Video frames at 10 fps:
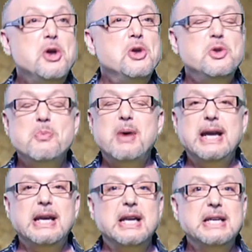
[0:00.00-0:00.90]
you
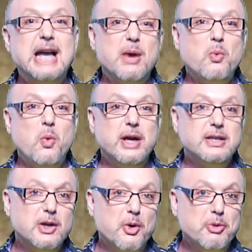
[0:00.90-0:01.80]
might not want
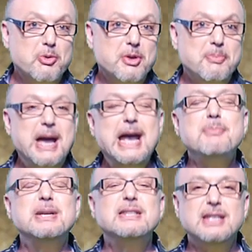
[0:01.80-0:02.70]
to go through the pain,
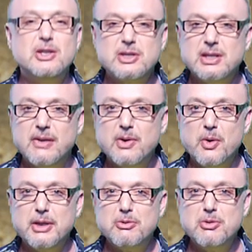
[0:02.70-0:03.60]
but see yourself
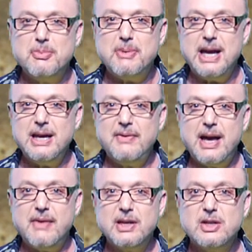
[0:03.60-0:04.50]
going through the pain of
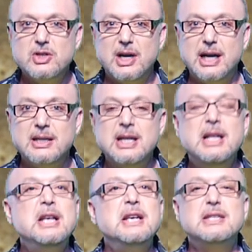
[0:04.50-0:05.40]
having a child.
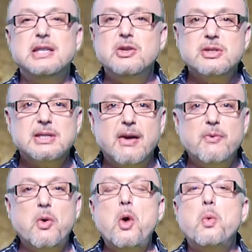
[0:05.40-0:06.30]
See
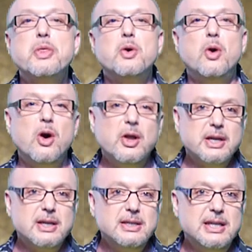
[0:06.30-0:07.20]
yourself with all the
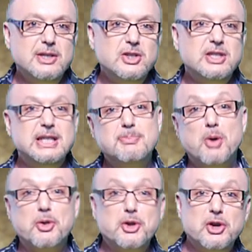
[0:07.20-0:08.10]
contingencies,
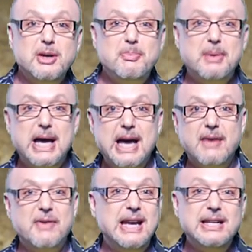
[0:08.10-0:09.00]
both good and bad,
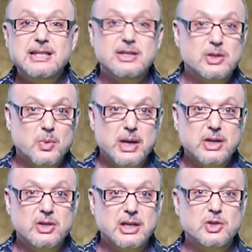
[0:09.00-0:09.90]
of any
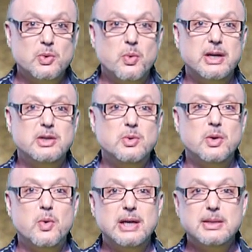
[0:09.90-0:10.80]
situation that you want to do a
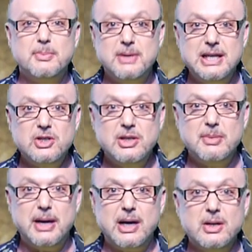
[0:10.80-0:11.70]
quantumplation
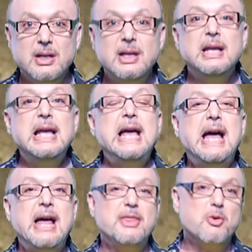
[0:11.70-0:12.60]
about.
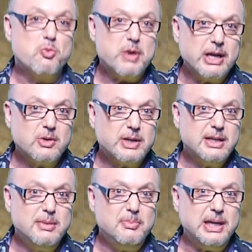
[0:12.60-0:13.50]
And the realer it
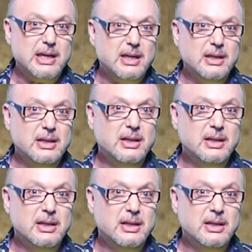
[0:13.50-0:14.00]
can be,